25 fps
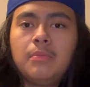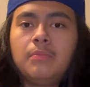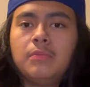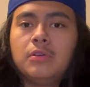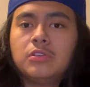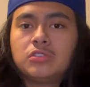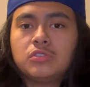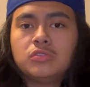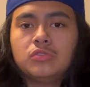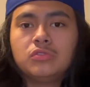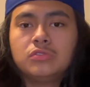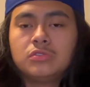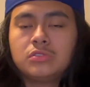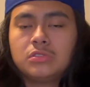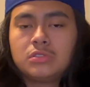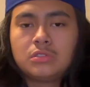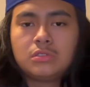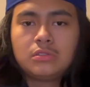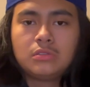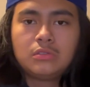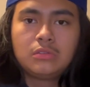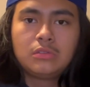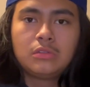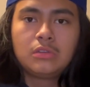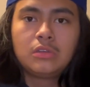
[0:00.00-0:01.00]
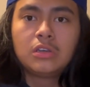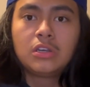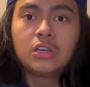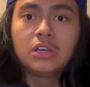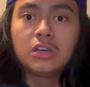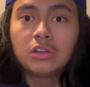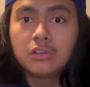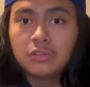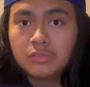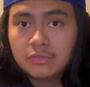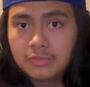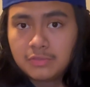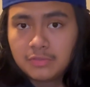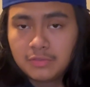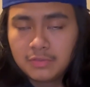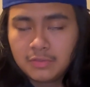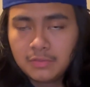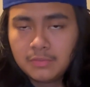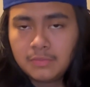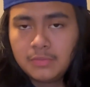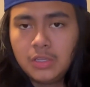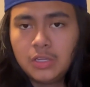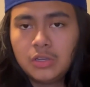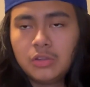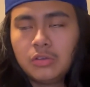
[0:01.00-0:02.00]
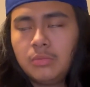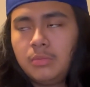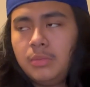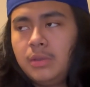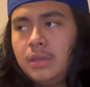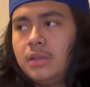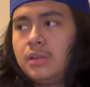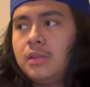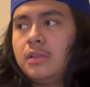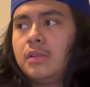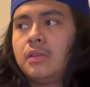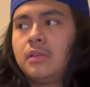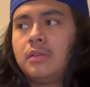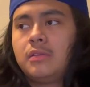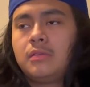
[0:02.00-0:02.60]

muscles could have, been.